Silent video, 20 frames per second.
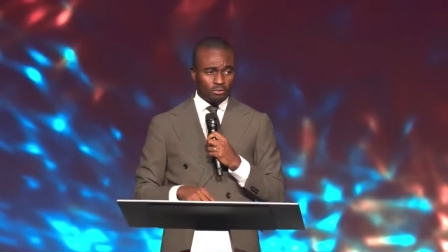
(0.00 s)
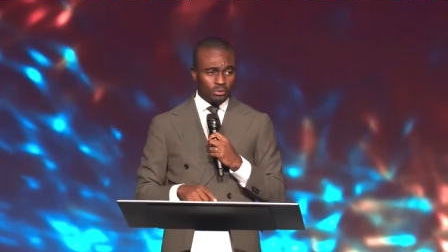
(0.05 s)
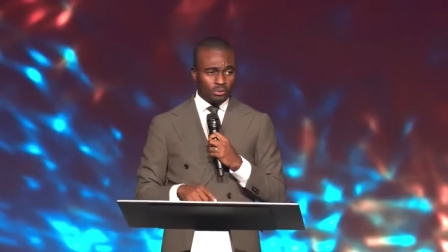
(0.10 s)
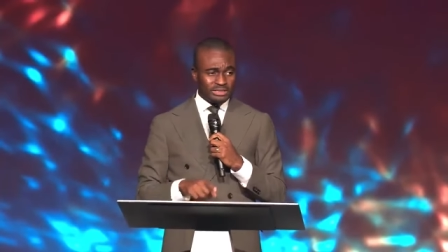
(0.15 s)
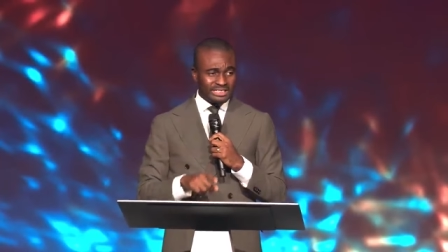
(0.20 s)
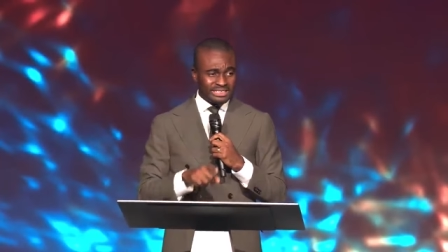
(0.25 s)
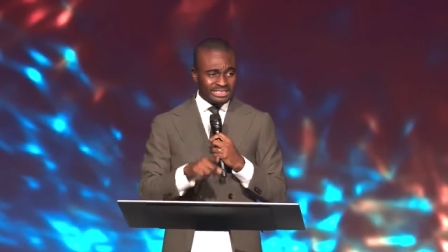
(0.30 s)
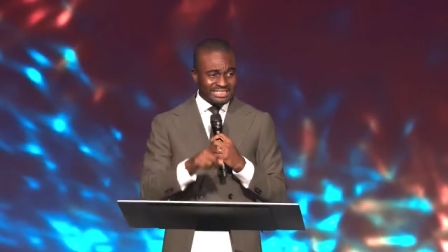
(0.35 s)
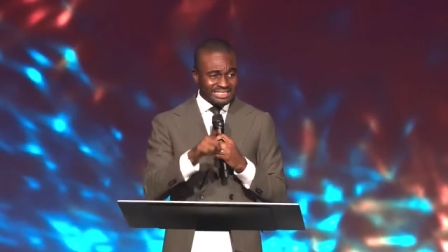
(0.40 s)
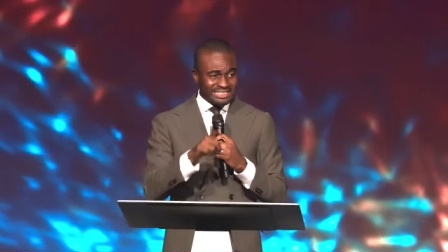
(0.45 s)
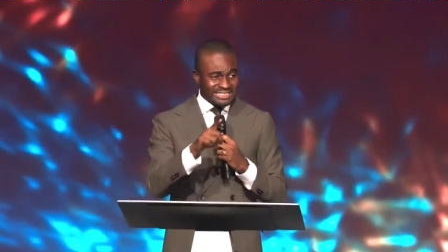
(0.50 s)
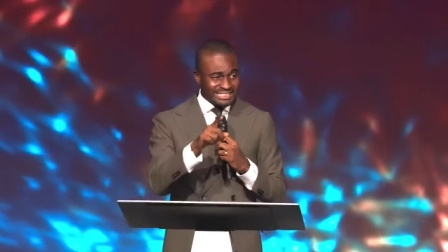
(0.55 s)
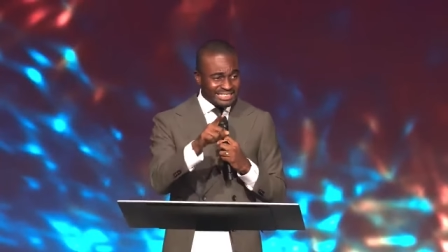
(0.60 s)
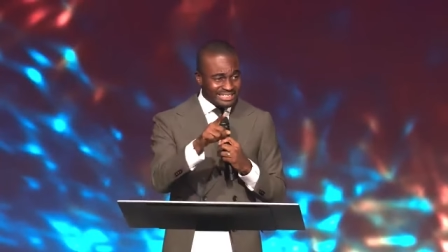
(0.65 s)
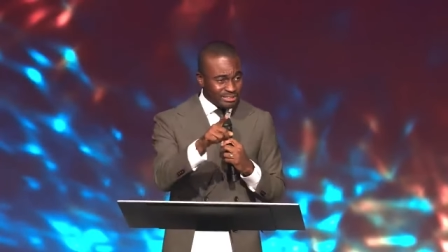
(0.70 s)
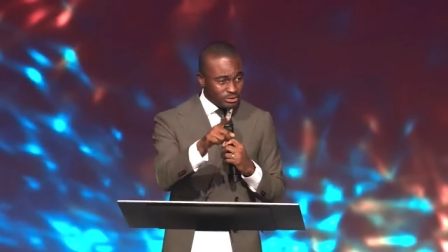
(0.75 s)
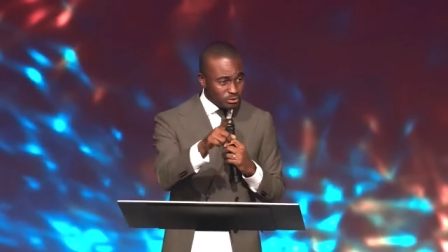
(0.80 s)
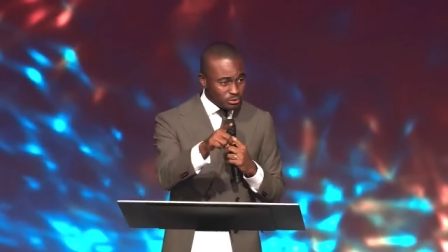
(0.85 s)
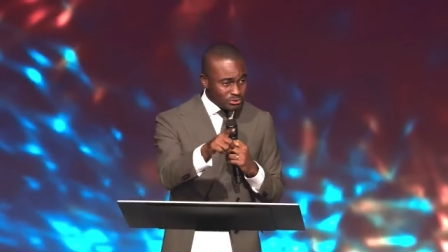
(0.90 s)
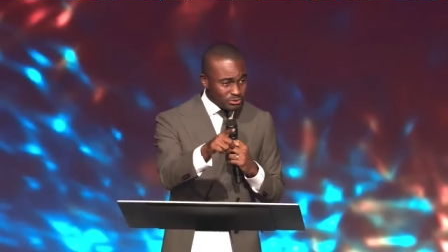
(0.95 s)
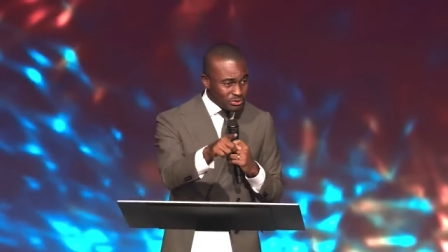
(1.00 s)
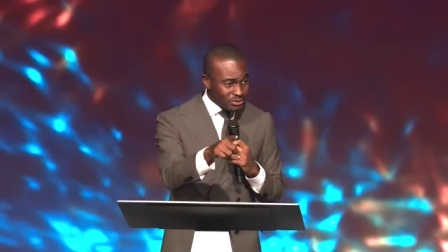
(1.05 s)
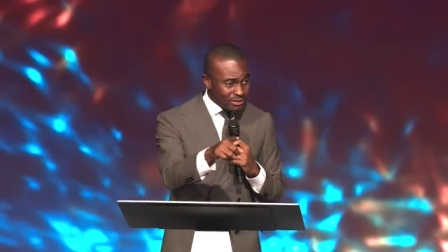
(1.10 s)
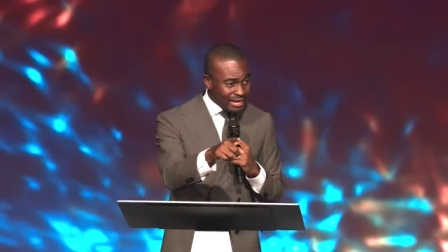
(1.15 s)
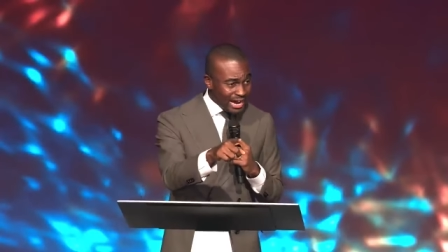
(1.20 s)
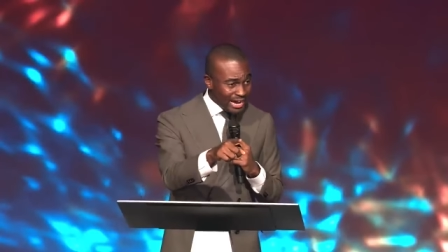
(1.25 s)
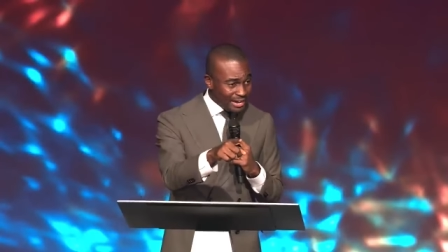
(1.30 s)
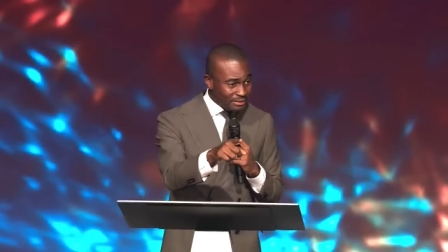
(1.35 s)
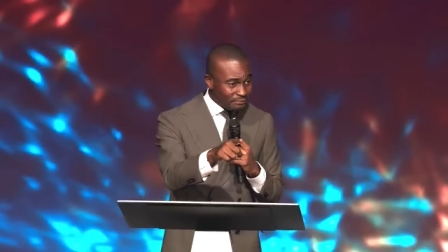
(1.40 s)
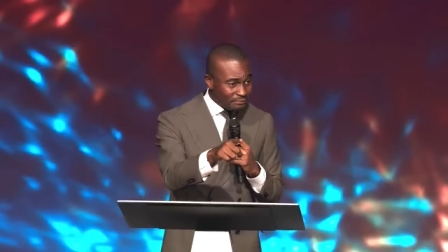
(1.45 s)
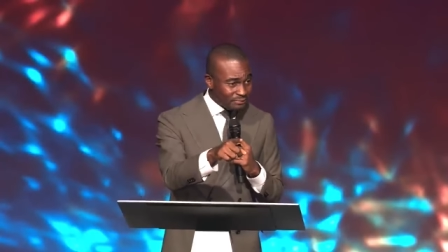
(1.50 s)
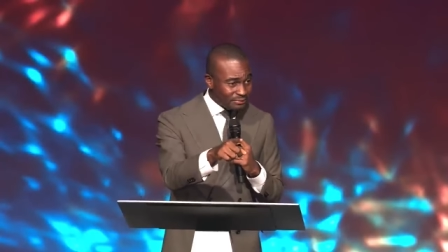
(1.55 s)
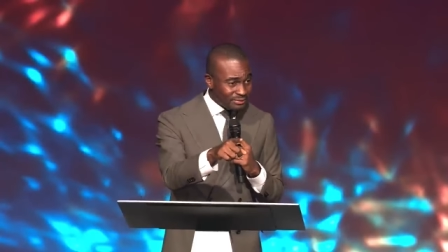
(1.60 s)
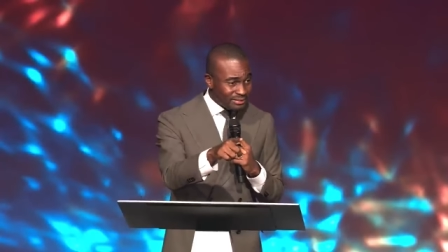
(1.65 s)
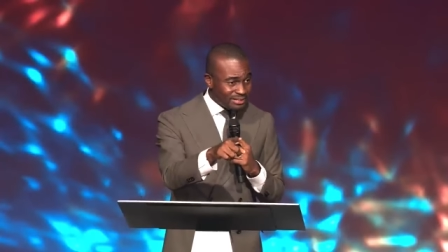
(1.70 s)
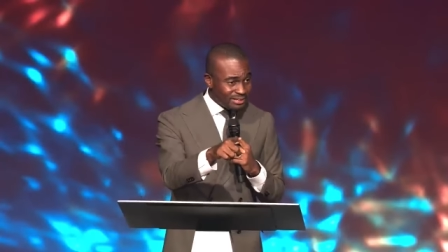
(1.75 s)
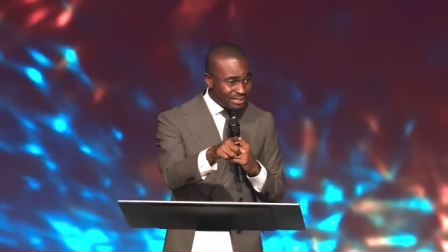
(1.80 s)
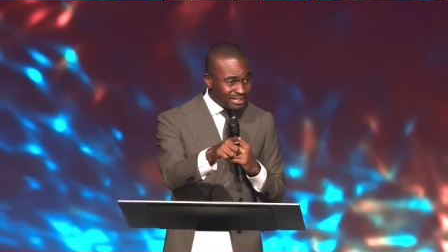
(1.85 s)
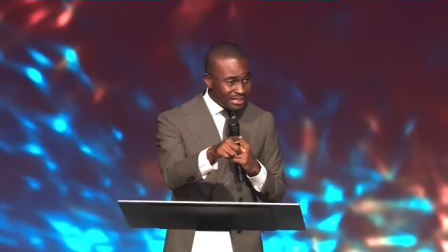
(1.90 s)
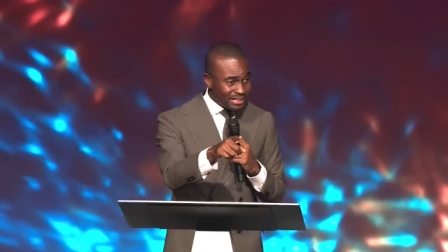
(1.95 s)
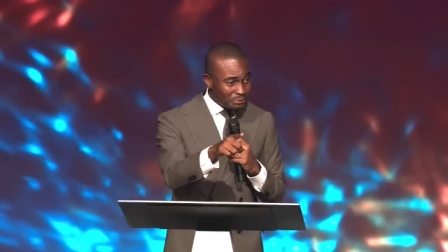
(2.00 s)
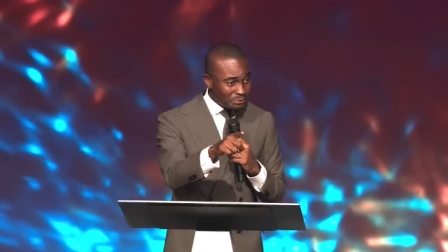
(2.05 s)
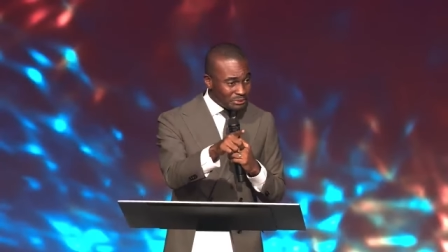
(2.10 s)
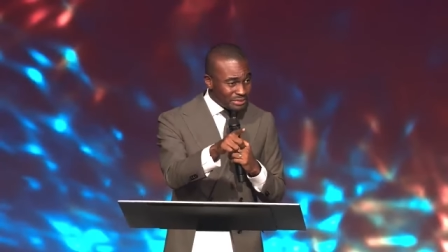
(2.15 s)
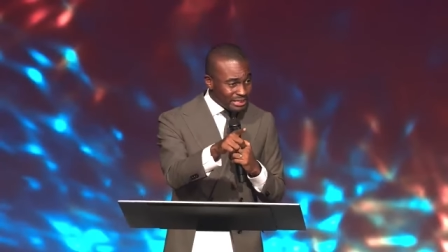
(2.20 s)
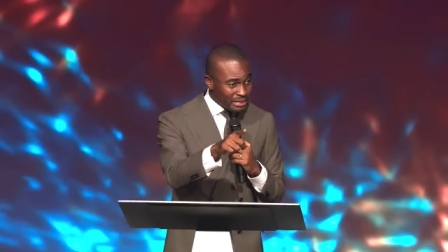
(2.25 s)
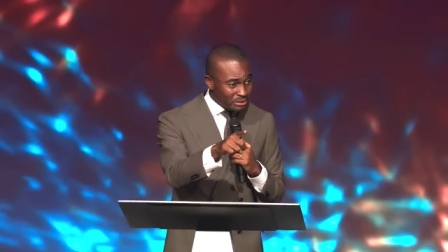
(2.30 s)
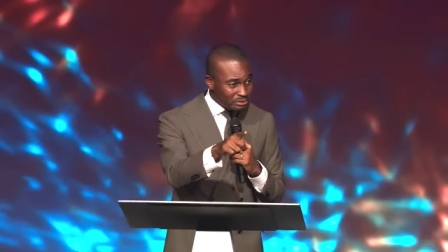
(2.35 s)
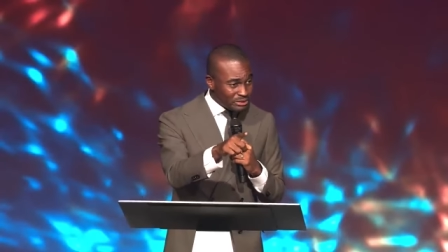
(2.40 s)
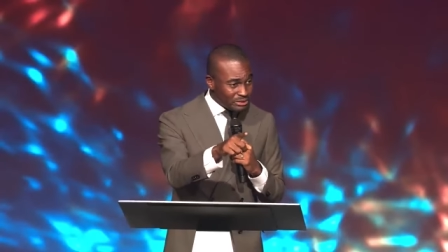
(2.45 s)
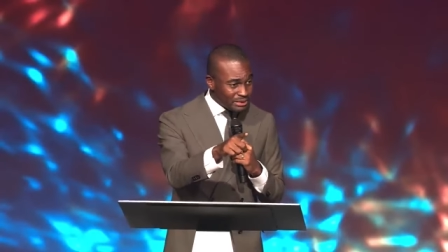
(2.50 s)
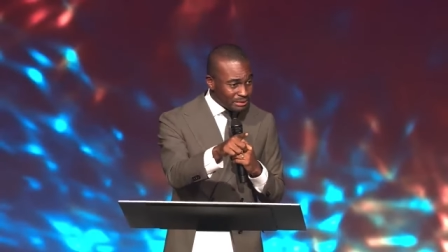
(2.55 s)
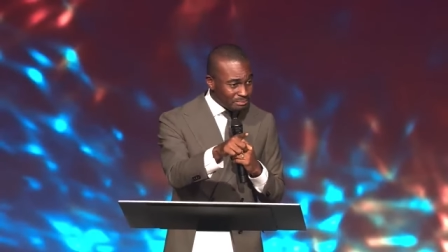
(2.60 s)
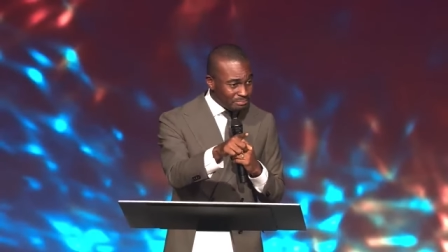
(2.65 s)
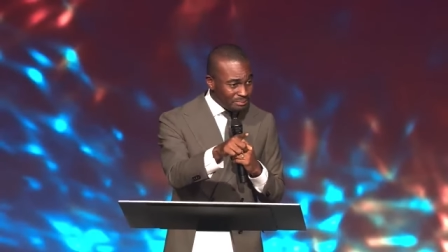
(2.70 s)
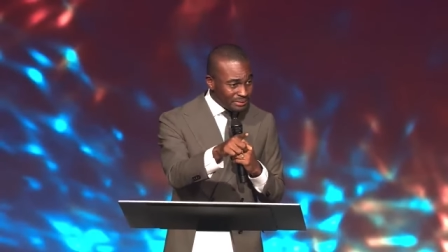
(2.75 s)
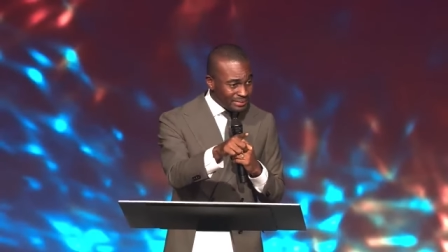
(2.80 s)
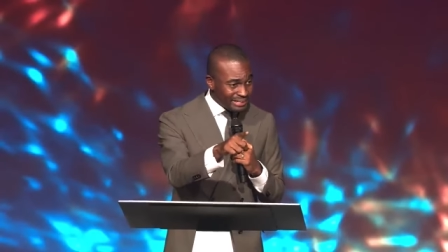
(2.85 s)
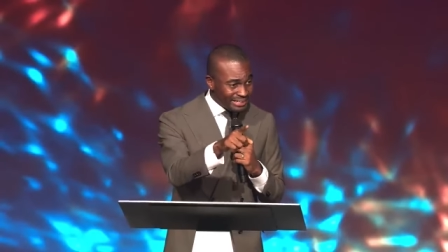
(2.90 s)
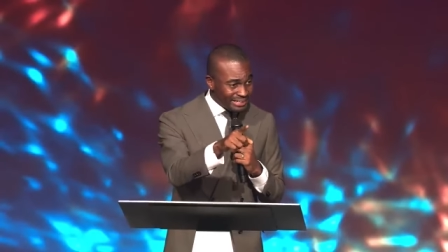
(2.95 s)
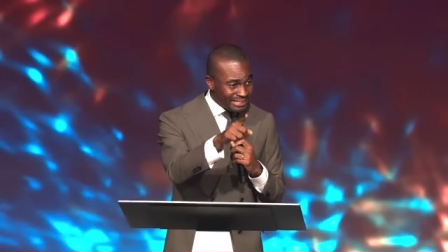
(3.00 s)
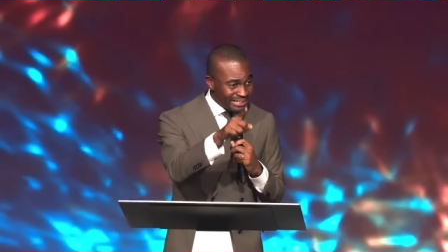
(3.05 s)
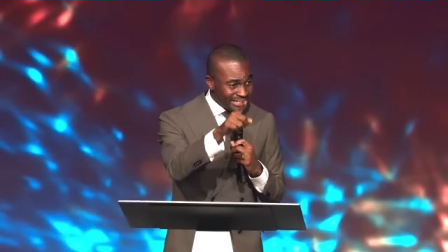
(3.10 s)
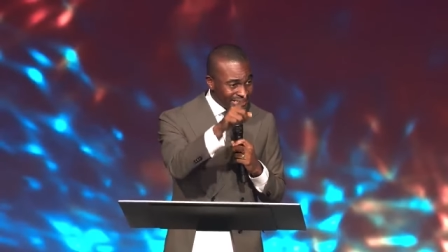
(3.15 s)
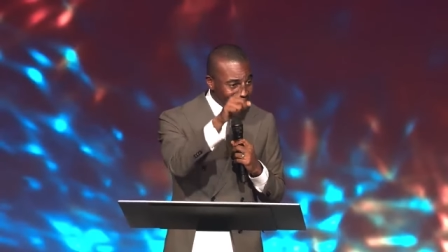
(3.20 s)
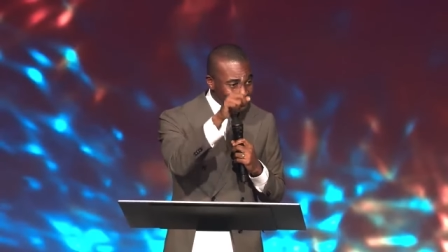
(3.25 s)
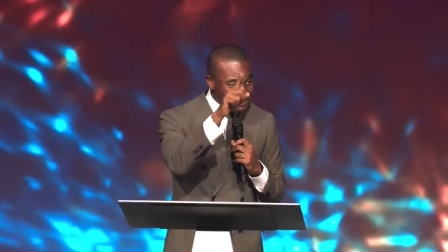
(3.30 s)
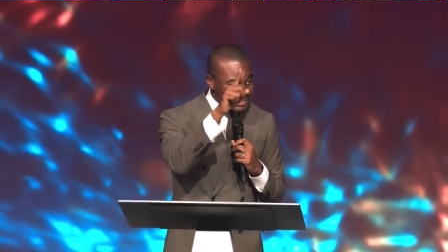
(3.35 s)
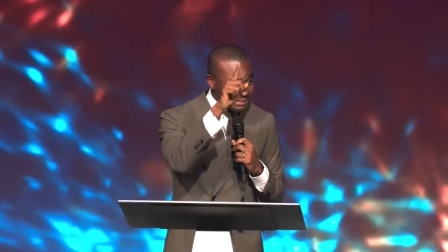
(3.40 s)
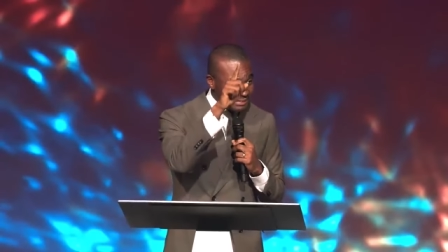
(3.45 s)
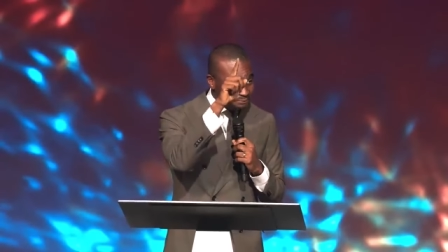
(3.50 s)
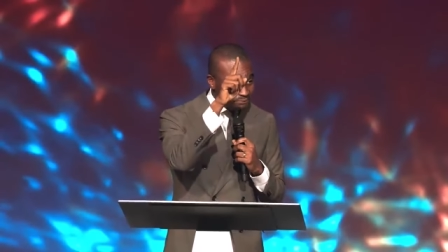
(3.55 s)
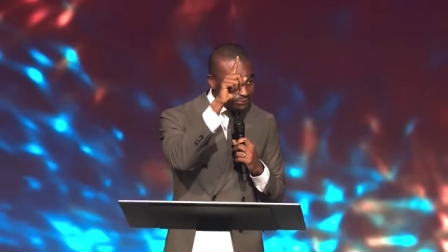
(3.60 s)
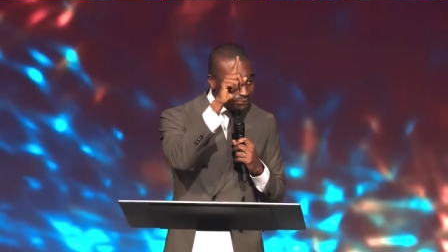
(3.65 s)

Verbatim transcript: what is the secret to your life? He will tell you simply seek